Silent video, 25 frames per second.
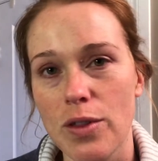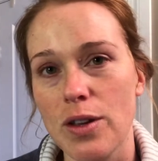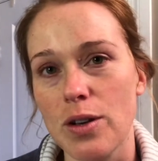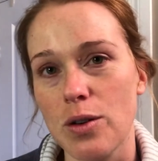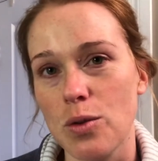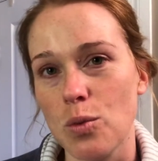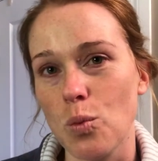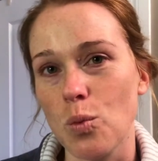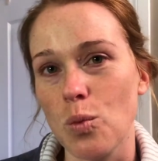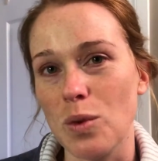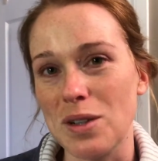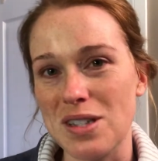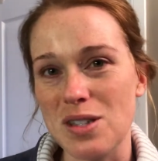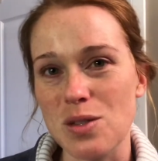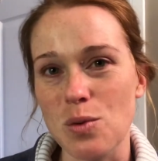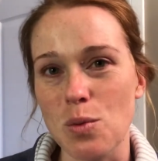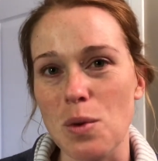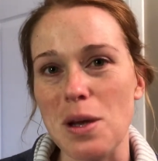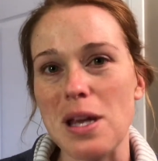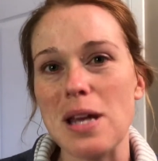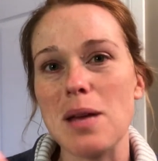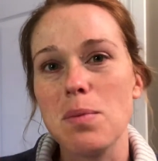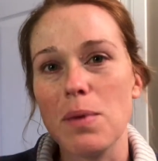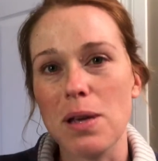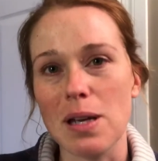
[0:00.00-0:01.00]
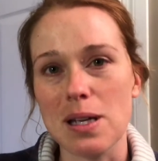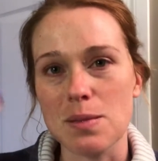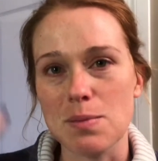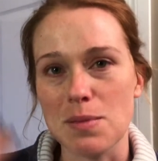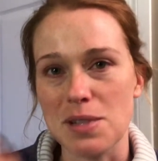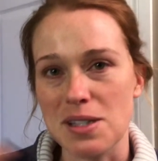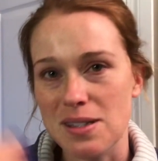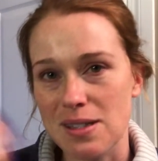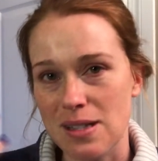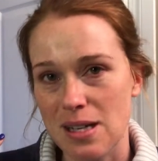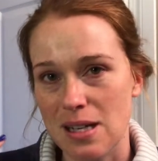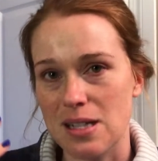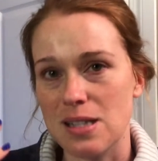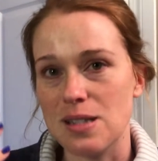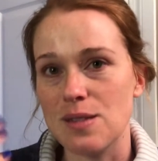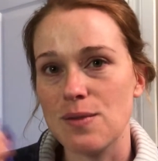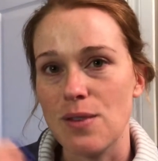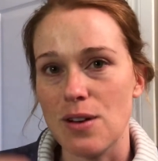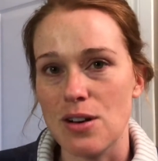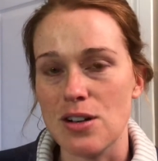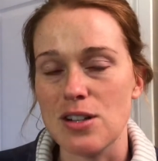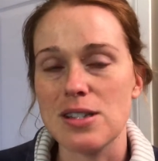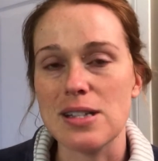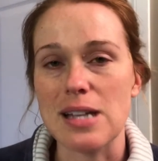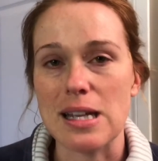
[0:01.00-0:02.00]
than once a week because my skin is
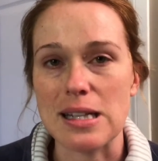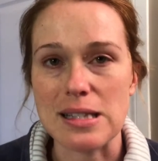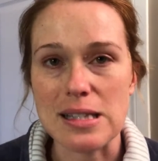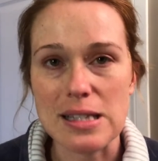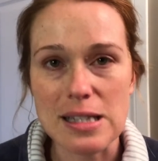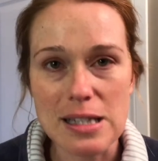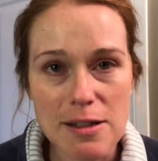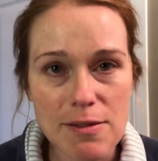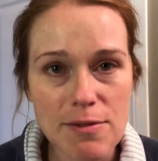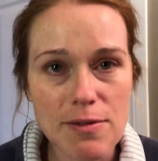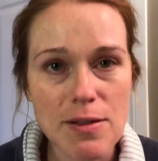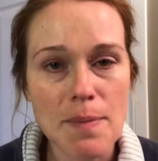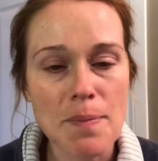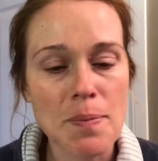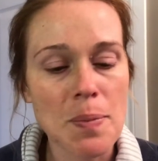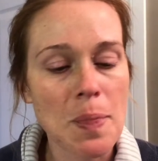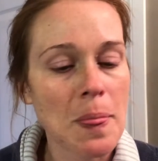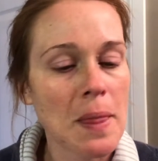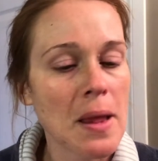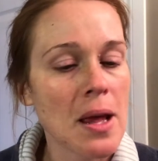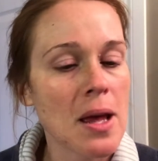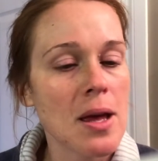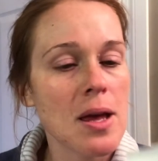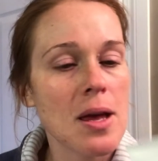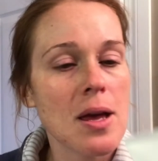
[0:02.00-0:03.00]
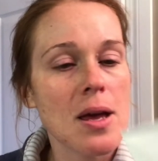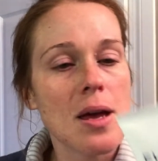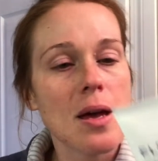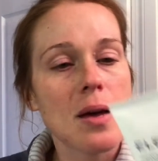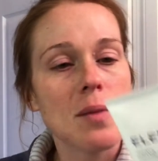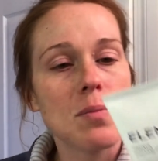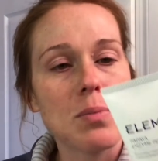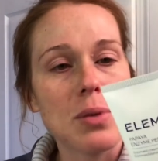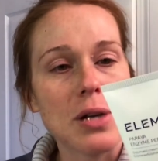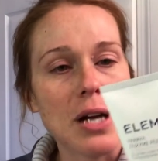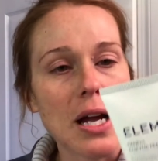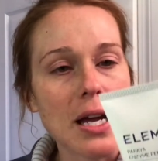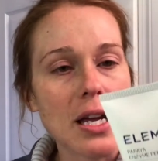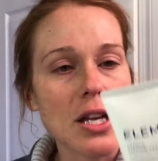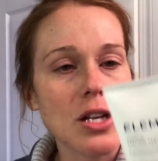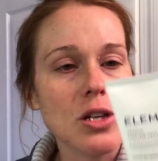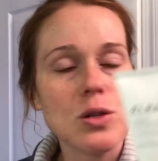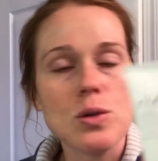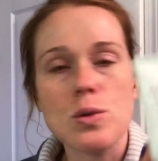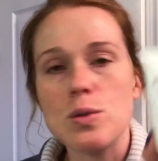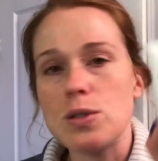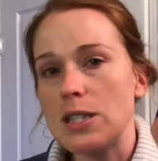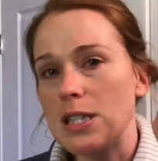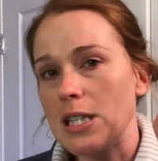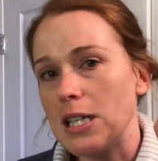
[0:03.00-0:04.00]
very sensitive. But I can
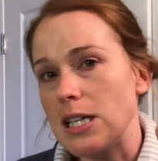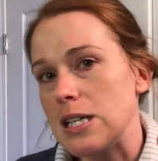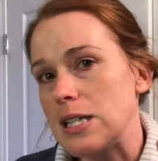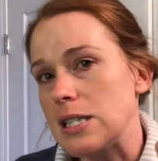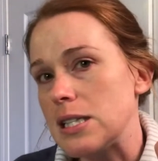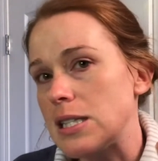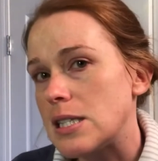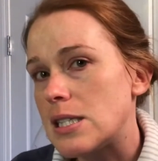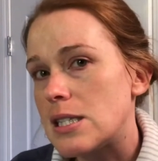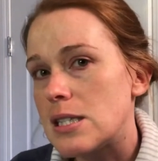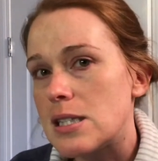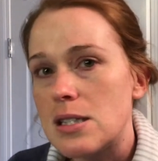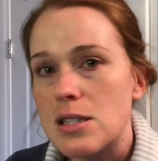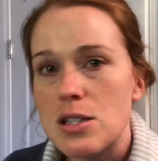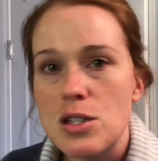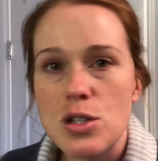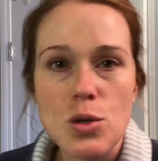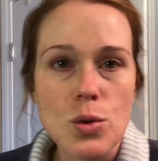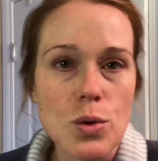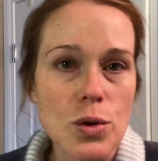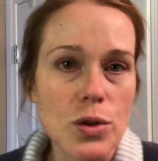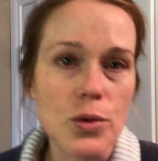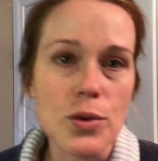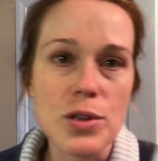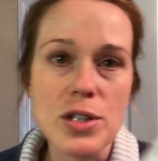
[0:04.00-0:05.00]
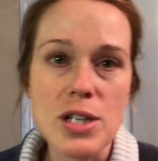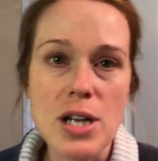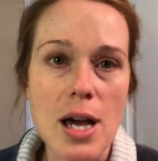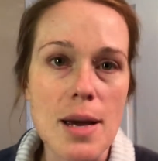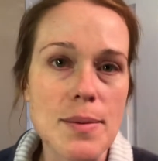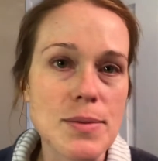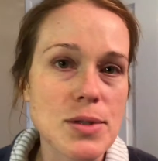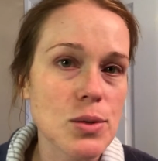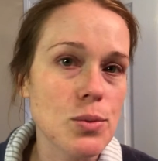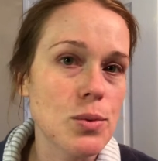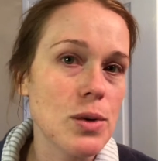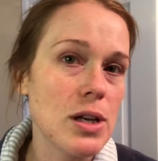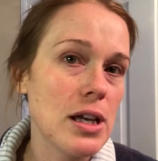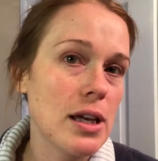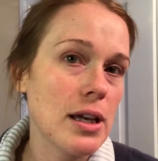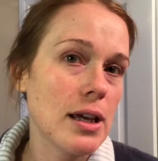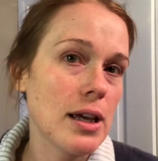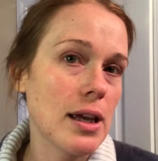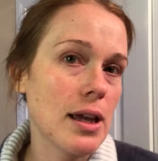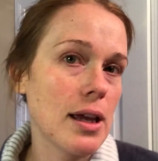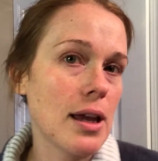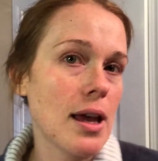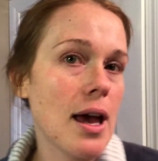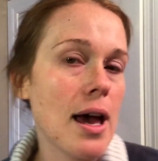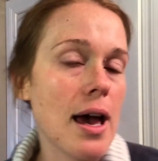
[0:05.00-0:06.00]
use this 2 or 3 times a
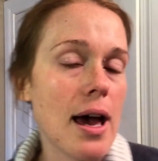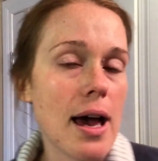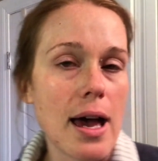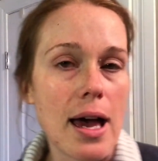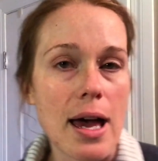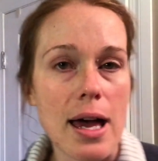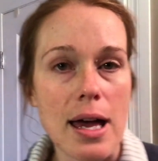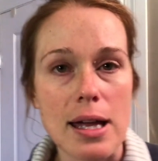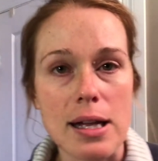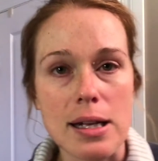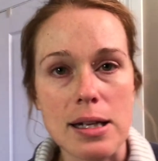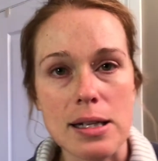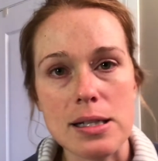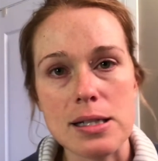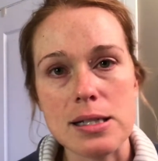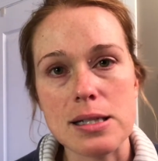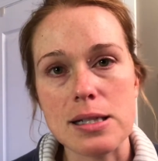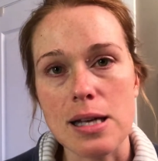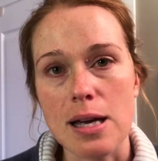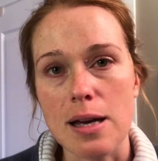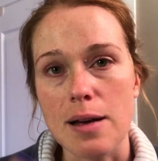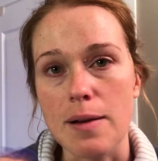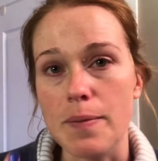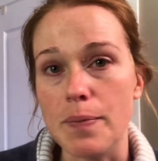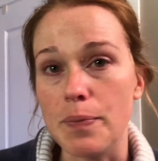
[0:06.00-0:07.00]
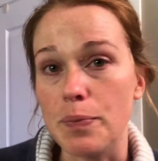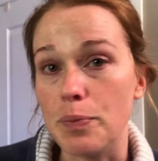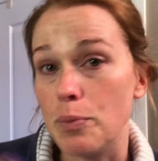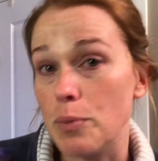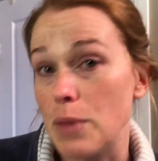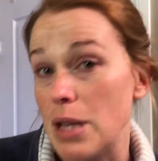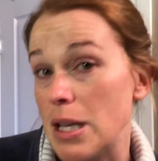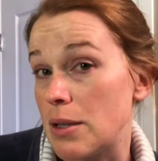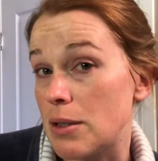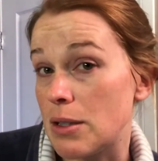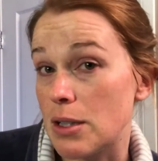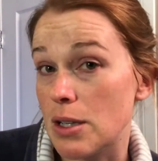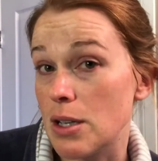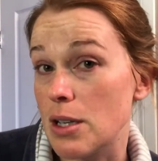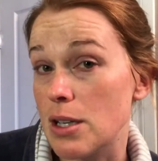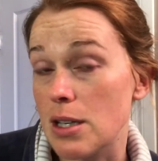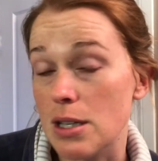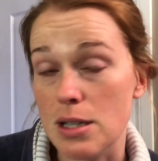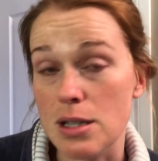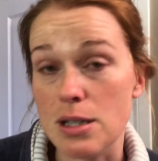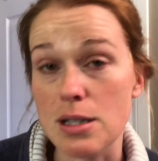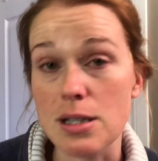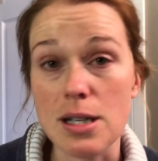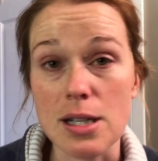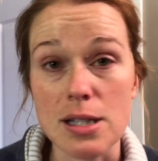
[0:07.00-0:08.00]
week, and it
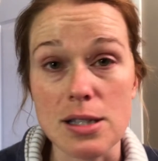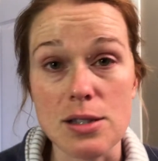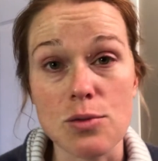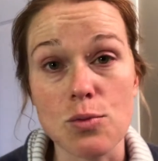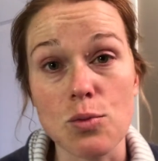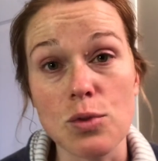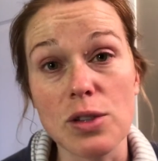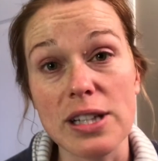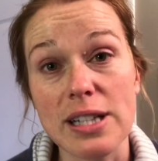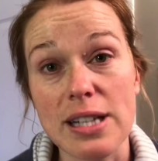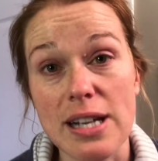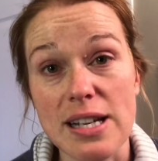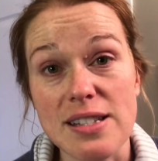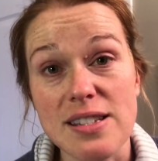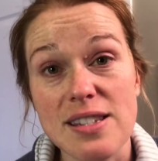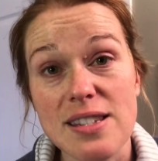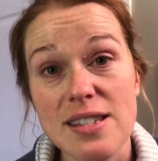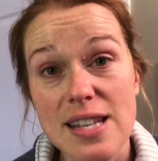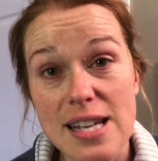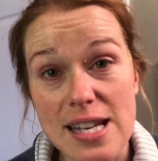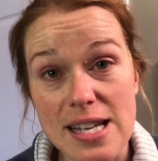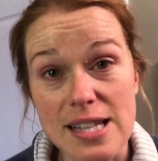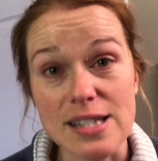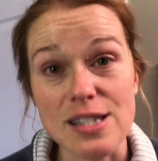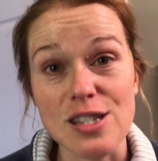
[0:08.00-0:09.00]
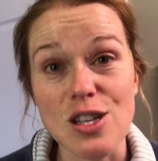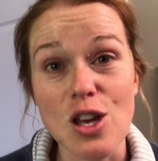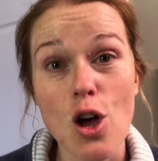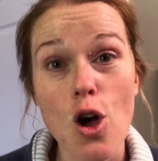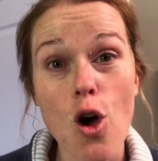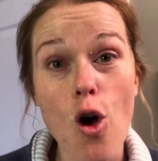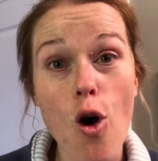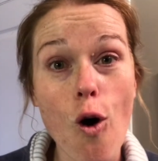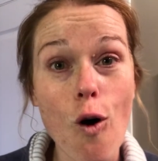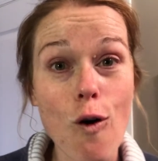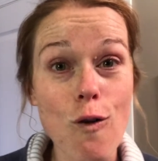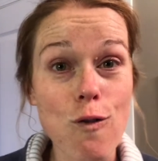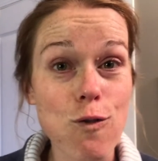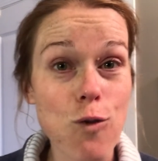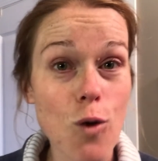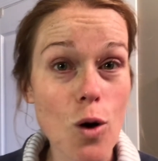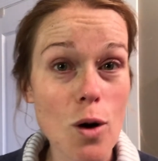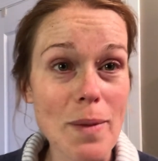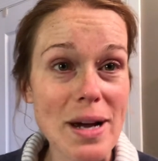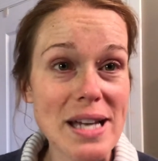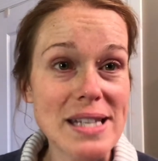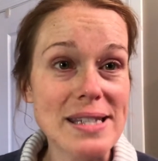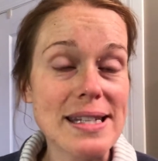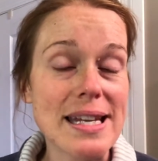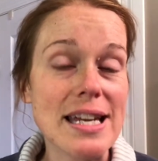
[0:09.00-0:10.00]
does really nice things for
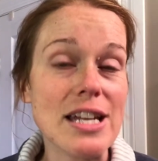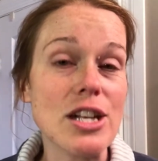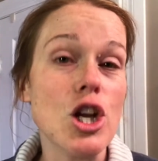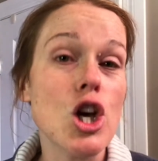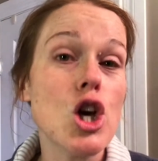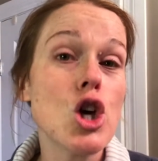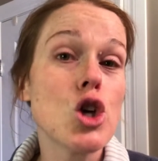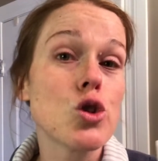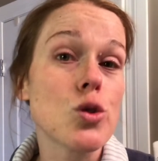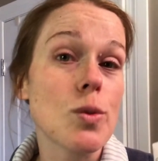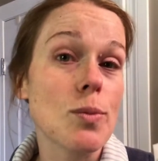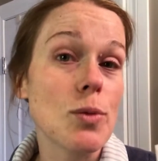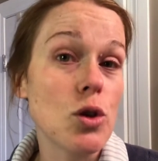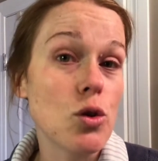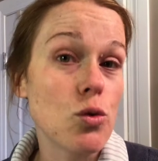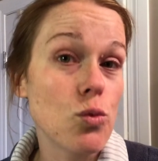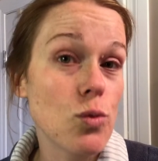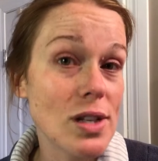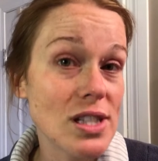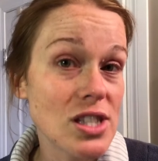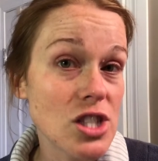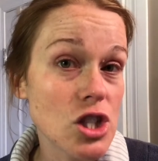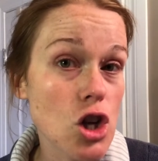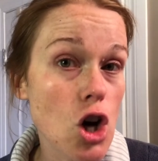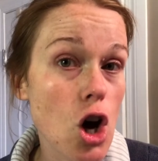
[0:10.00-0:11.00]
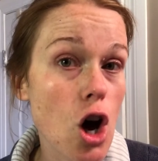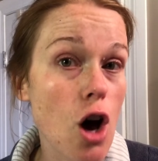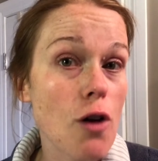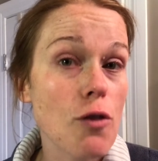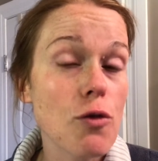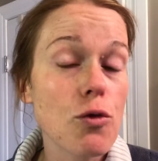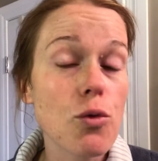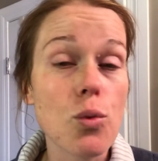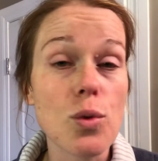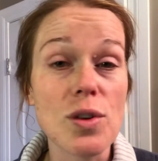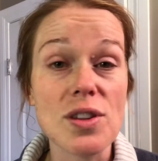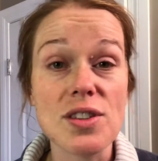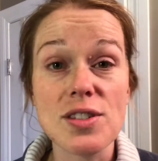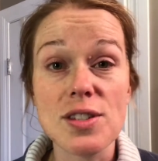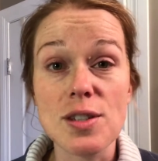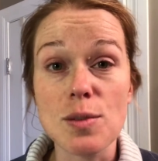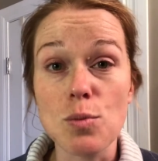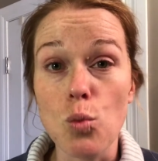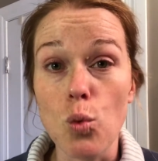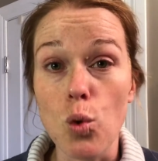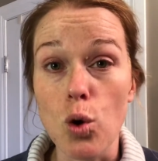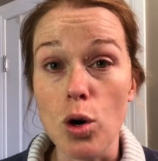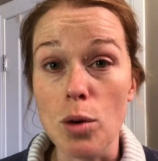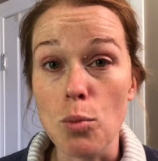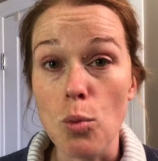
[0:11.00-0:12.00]
my skin. So I'm going to rinse it off with
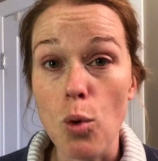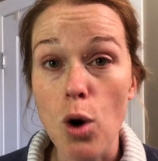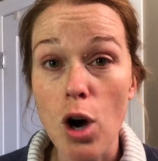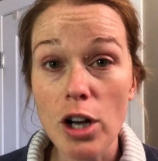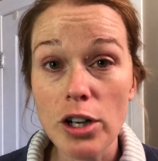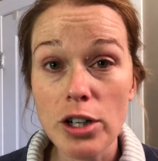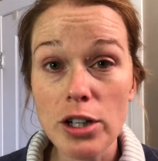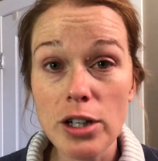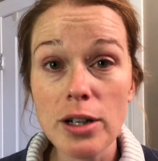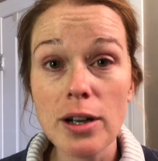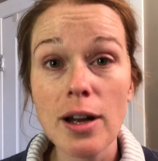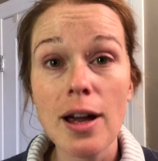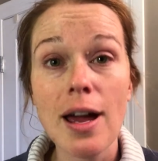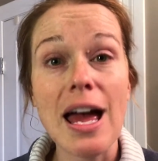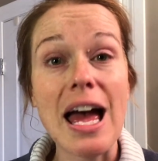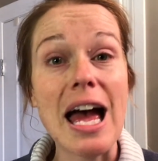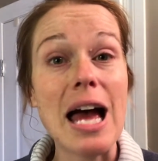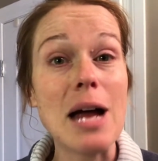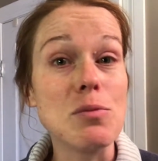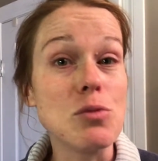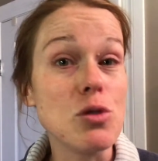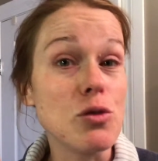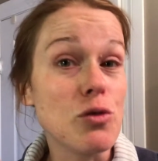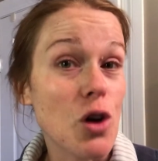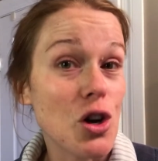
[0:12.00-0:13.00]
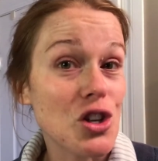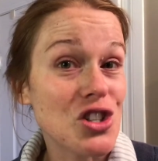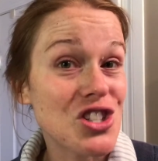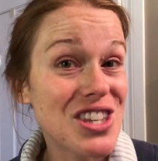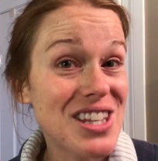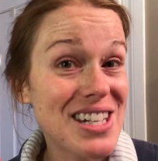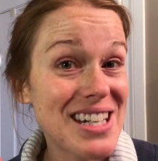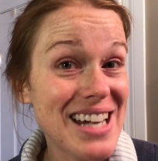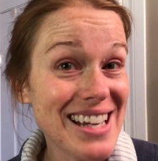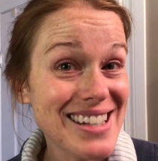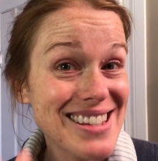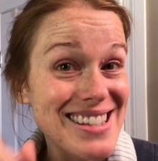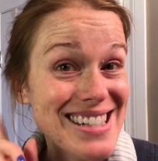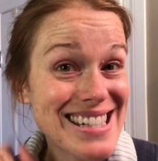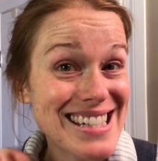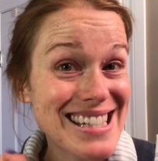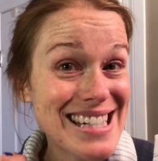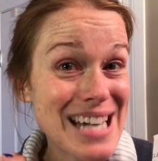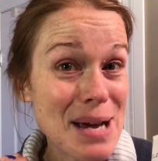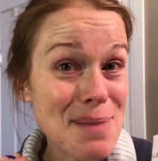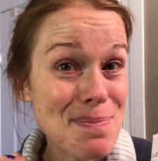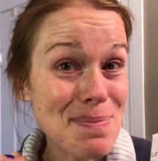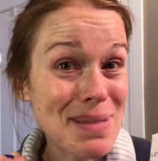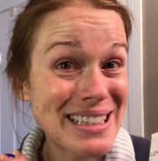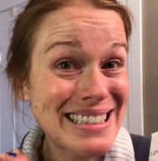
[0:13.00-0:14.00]
some warm water and move on to the next
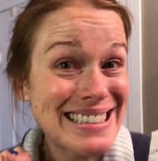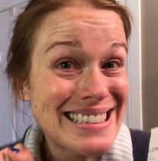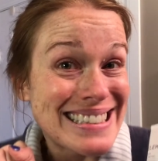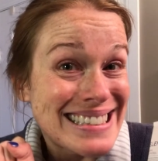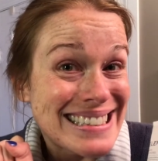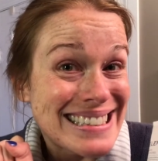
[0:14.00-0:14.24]
step.